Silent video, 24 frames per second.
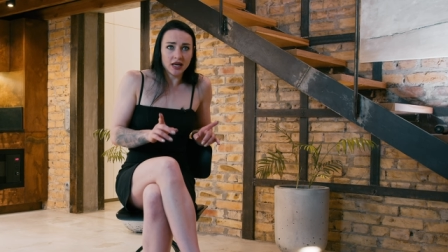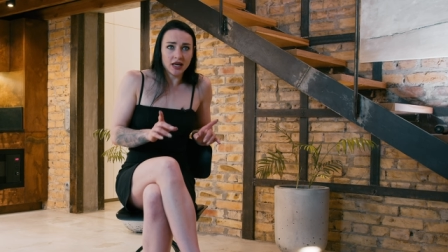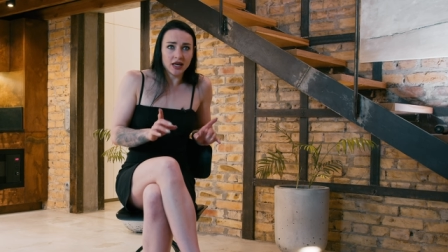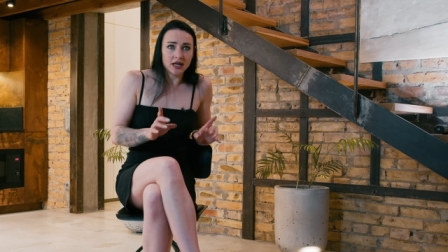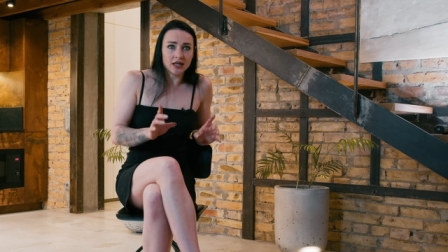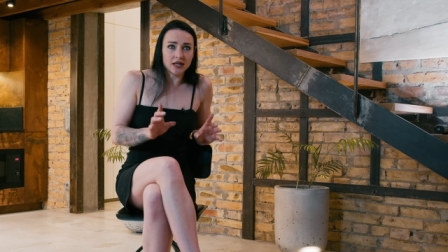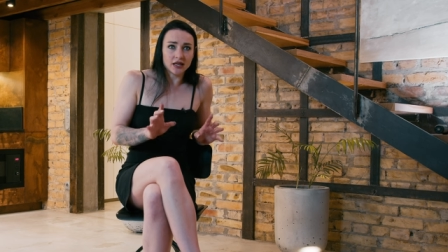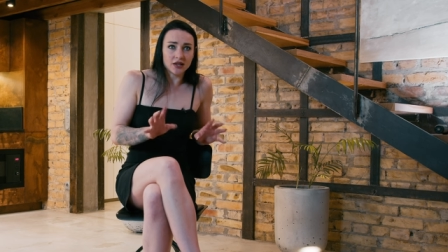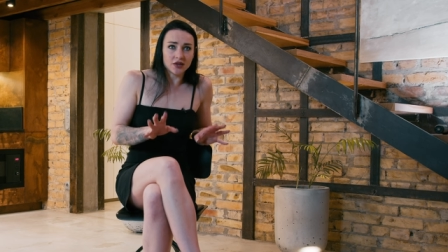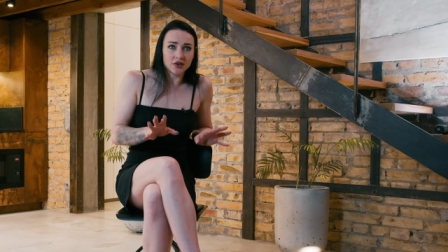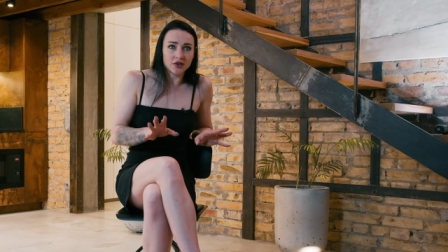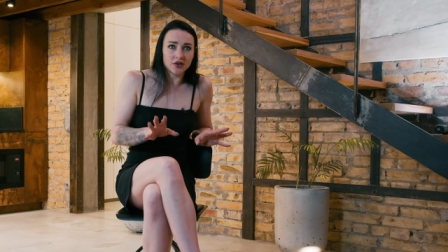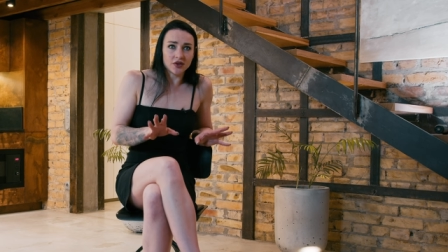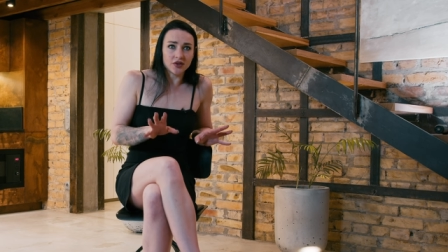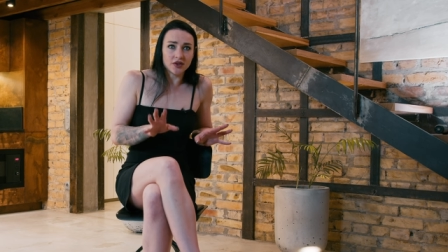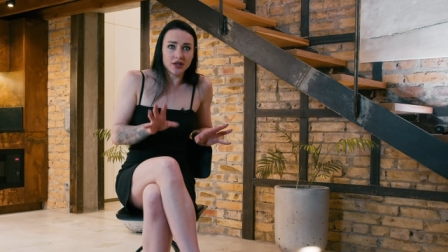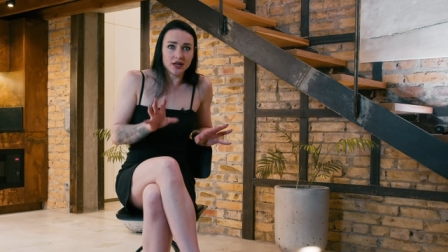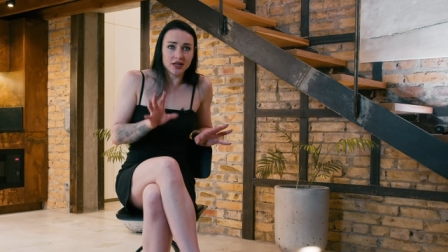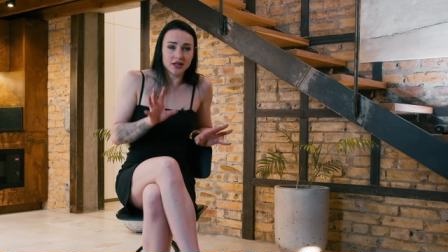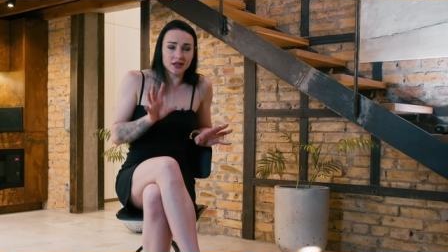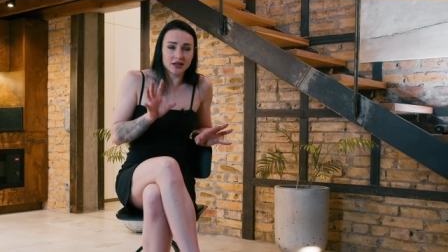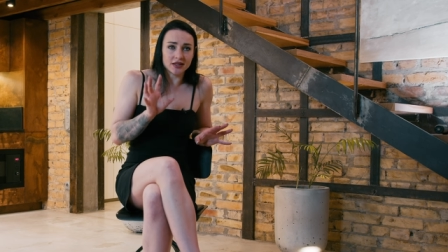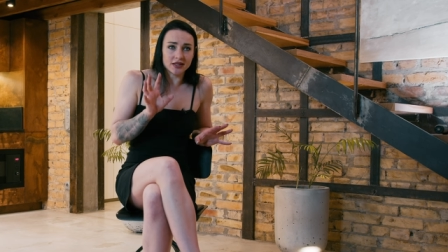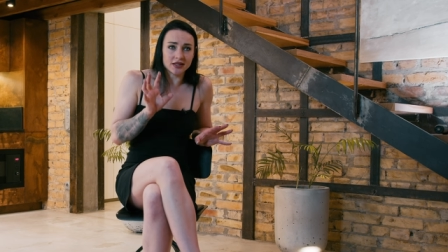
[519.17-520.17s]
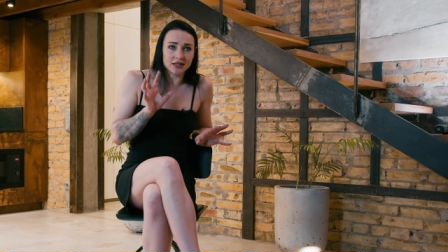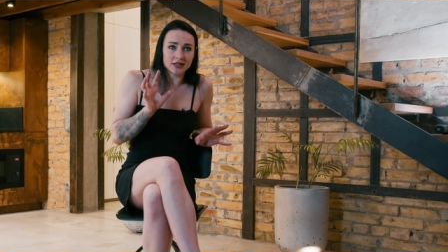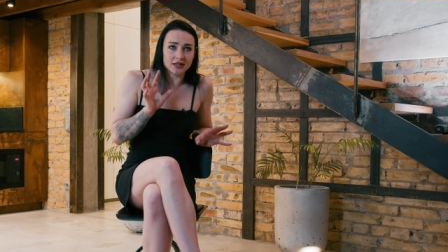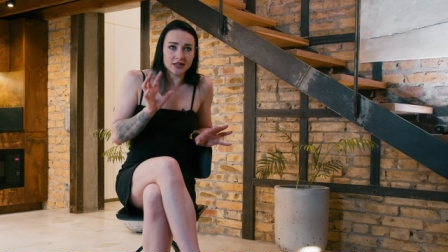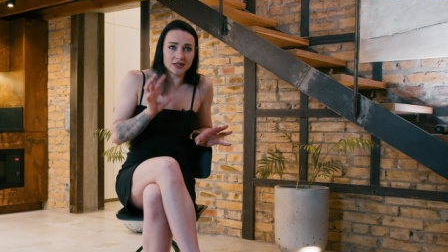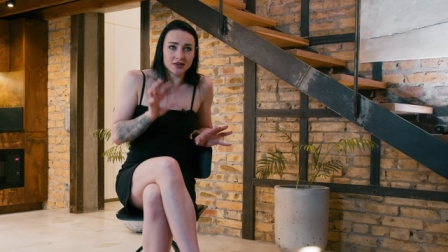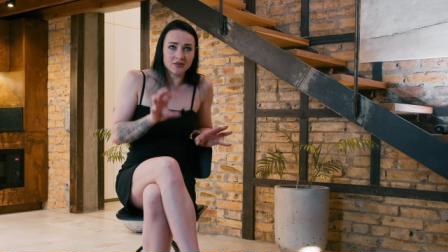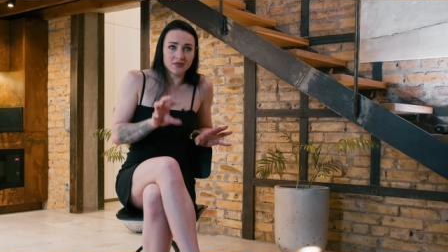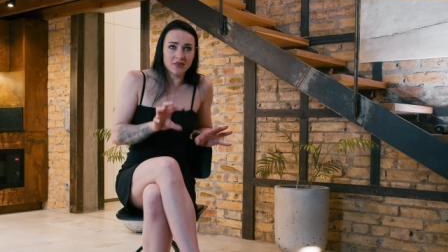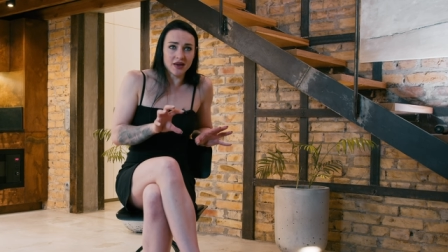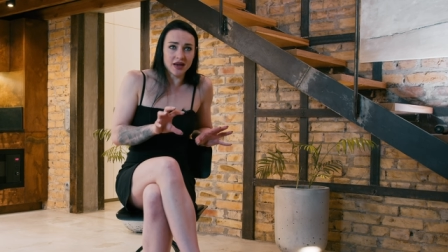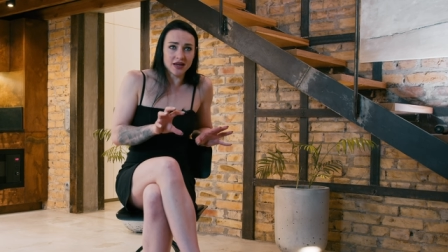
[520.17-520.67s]
and I thought that this
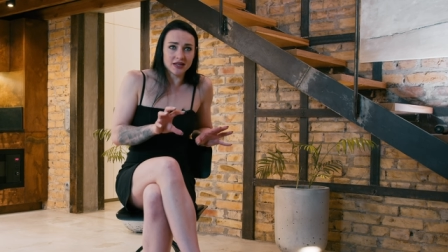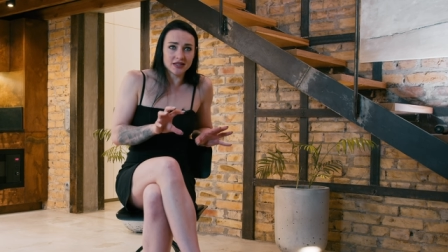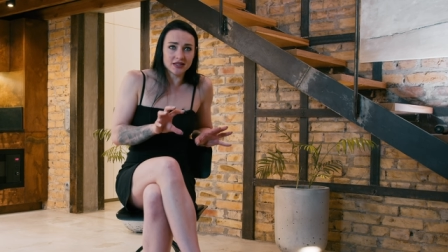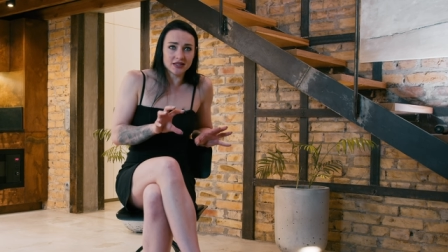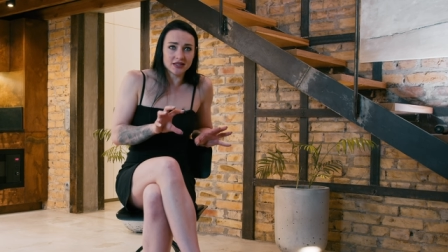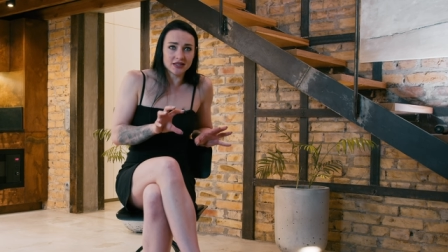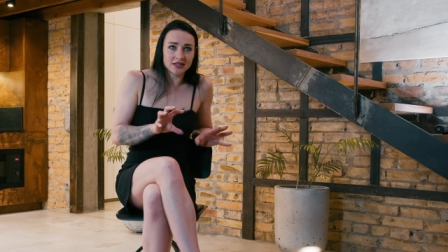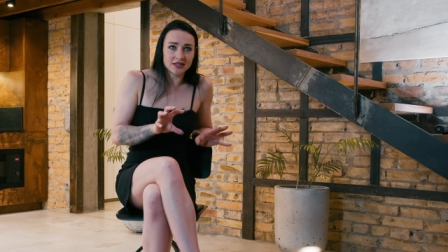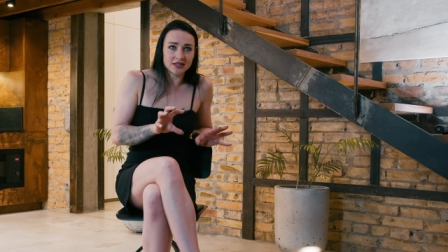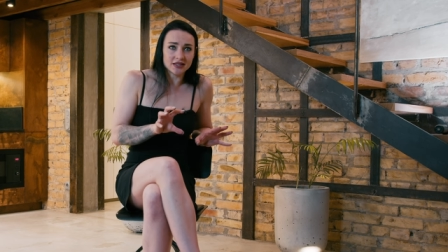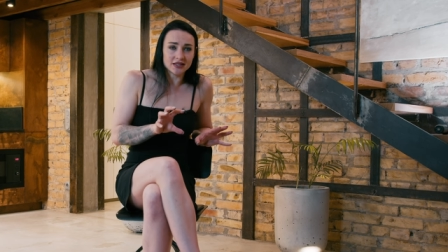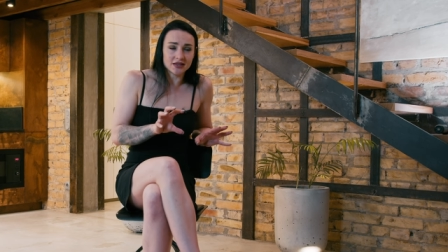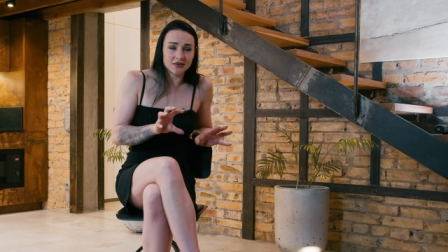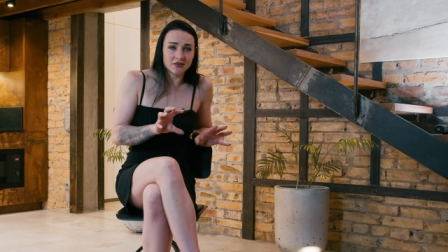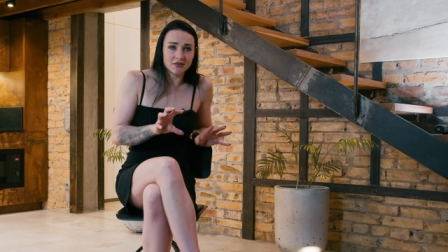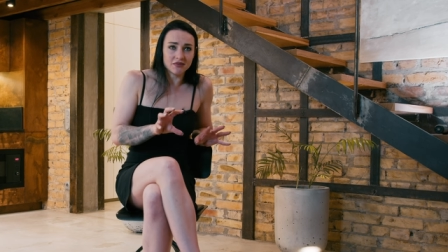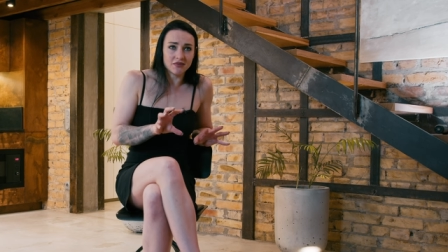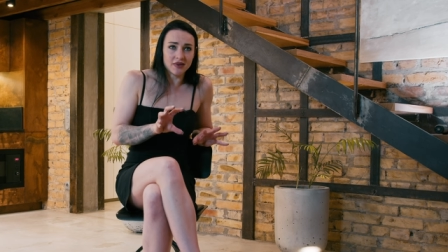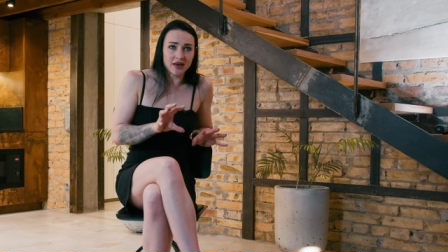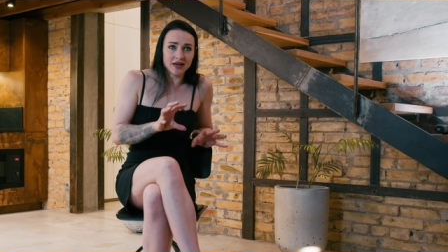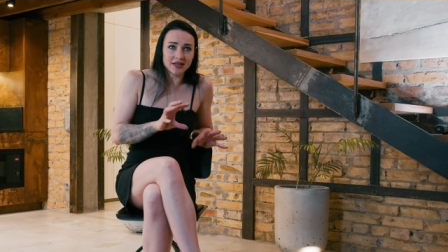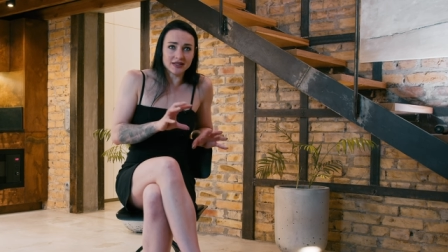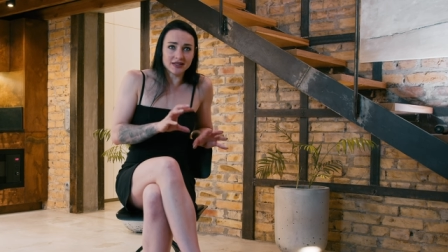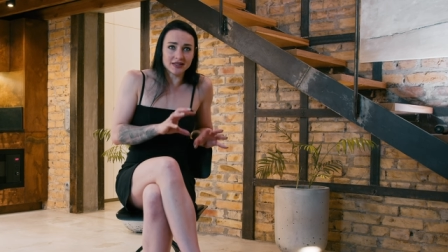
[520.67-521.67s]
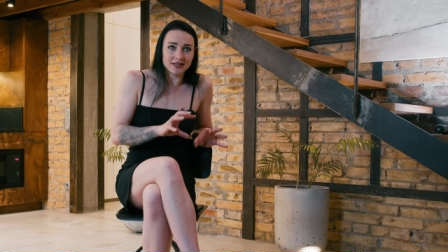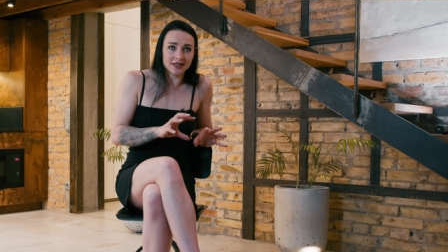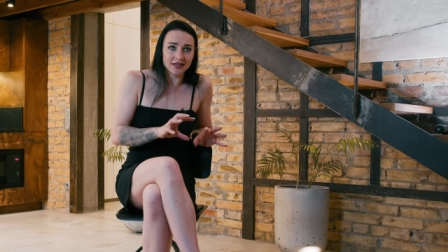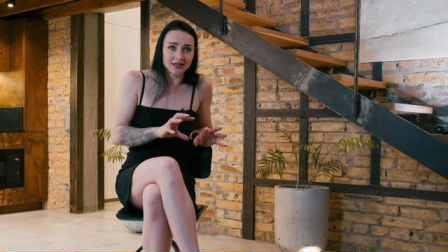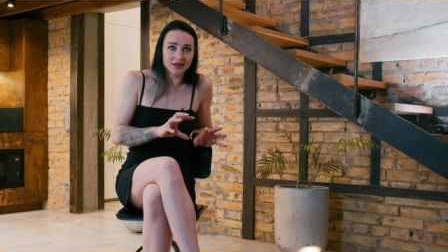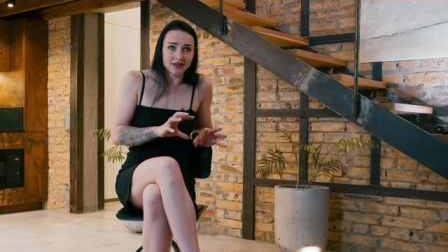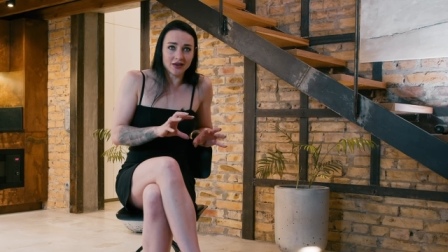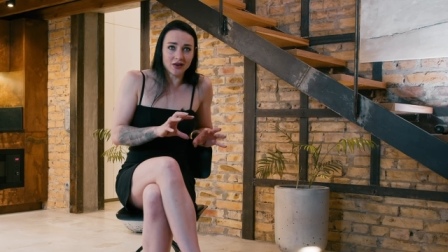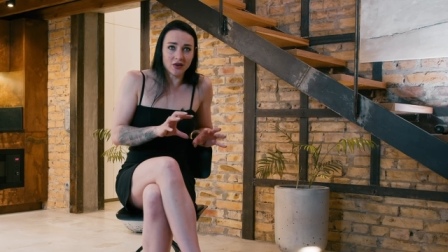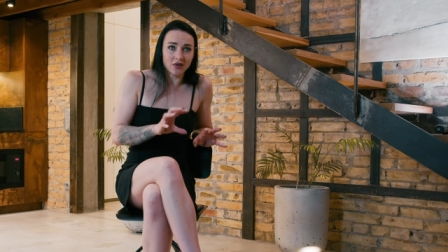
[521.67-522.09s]
is basic